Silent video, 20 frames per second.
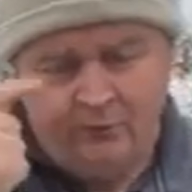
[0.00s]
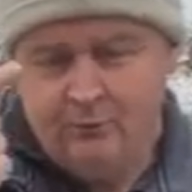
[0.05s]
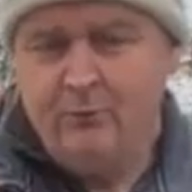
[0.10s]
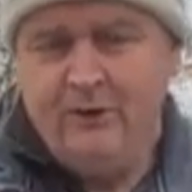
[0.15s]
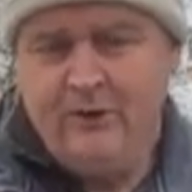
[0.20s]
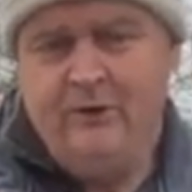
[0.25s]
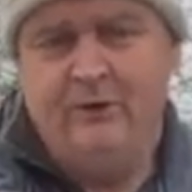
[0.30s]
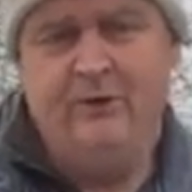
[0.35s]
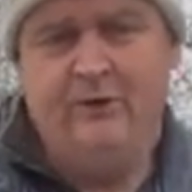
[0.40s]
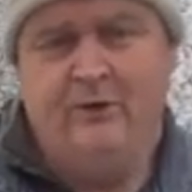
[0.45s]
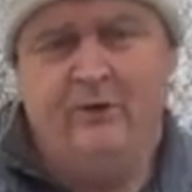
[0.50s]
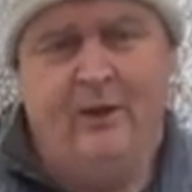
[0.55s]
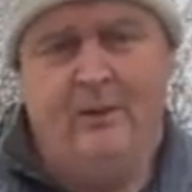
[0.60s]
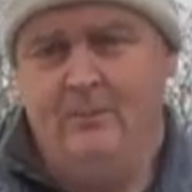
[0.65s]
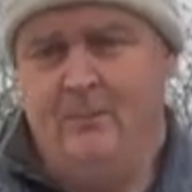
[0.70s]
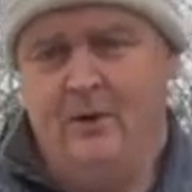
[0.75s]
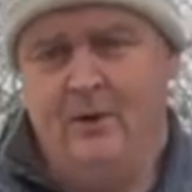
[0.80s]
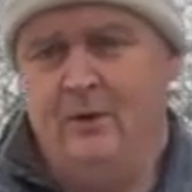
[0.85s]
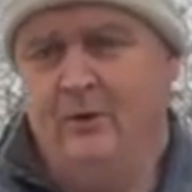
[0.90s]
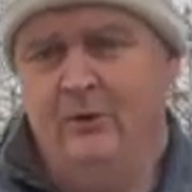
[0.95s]
register
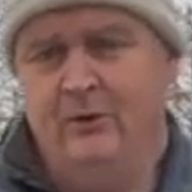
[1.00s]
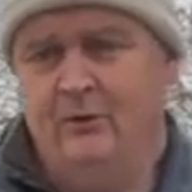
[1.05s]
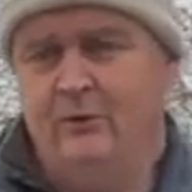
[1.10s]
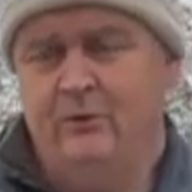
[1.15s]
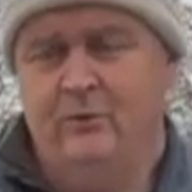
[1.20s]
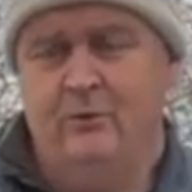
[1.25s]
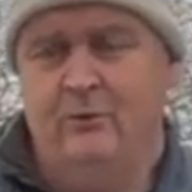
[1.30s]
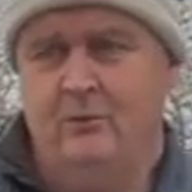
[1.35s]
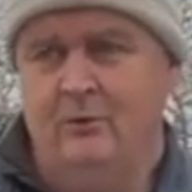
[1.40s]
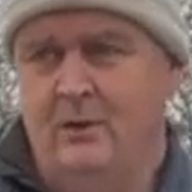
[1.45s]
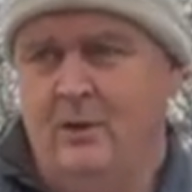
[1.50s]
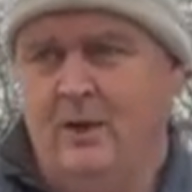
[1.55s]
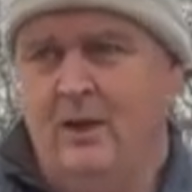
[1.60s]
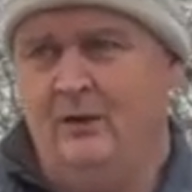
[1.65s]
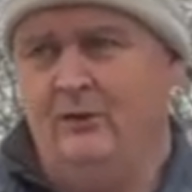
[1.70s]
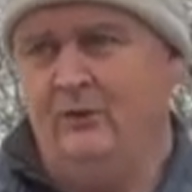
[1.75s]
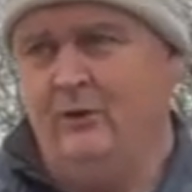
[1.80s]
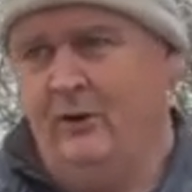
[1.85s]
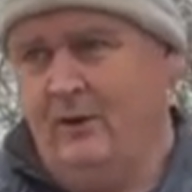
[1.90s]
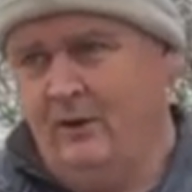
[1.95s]
them, because
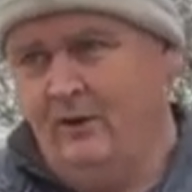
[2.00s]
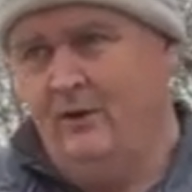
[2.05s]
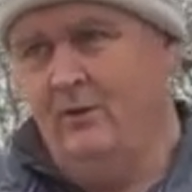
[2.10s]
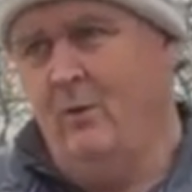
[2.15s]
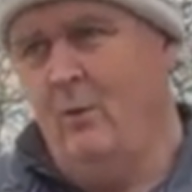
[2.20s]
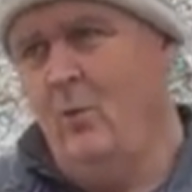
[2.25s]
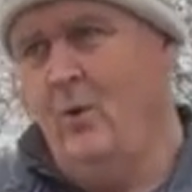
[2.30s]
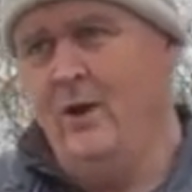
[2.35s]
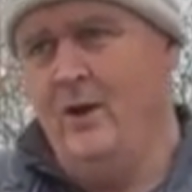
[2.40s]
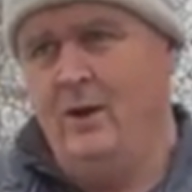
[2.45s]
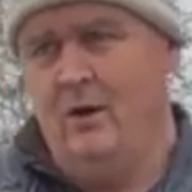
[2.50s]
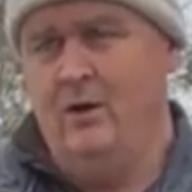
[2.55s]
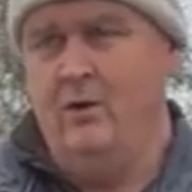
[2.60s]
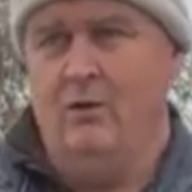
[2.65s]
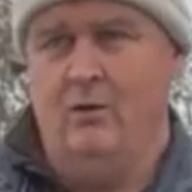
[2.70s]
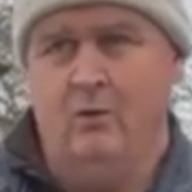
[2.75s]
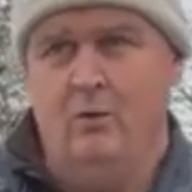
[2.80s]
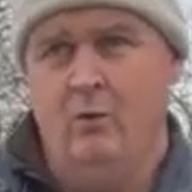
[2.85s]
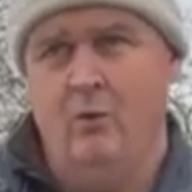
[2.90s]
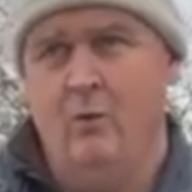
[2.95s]
it's like we are
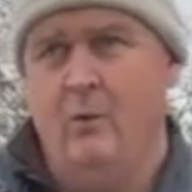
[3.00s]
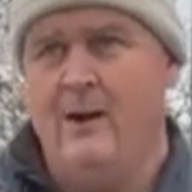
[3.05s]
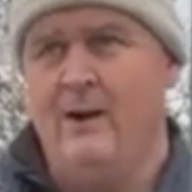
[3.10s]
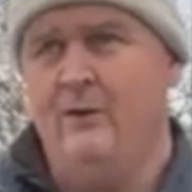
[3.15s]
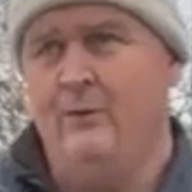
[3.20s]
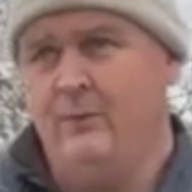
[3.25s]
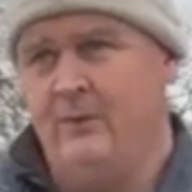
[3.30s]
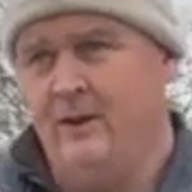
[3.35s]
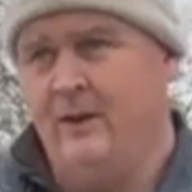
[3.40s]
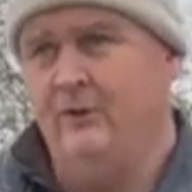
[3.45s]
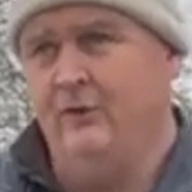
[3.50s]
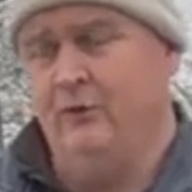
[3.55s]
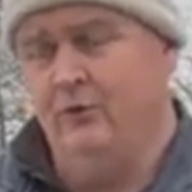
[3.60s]
always with Asian